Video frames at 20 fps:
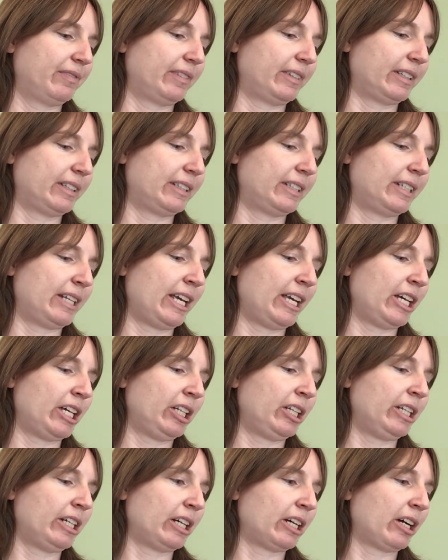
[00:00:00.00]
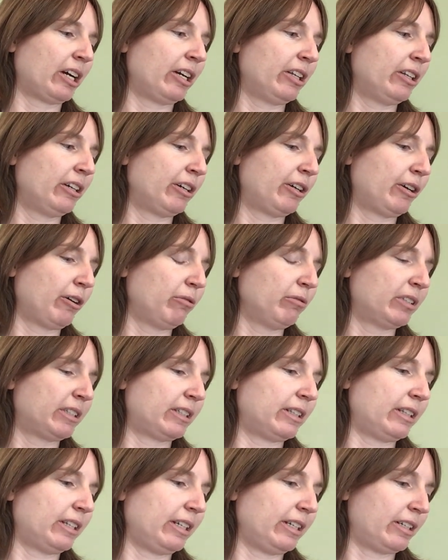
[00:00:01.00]
Let's take a look. Are there ghosts
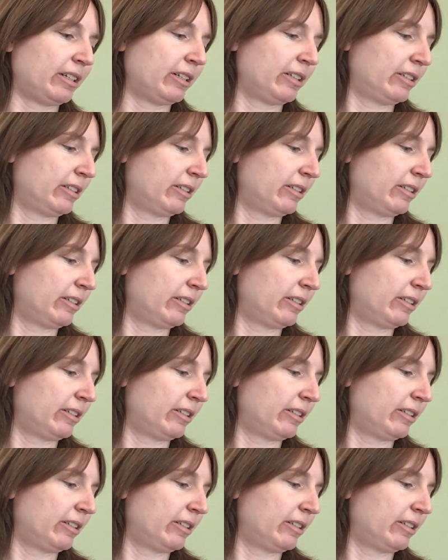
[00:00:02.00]
in here?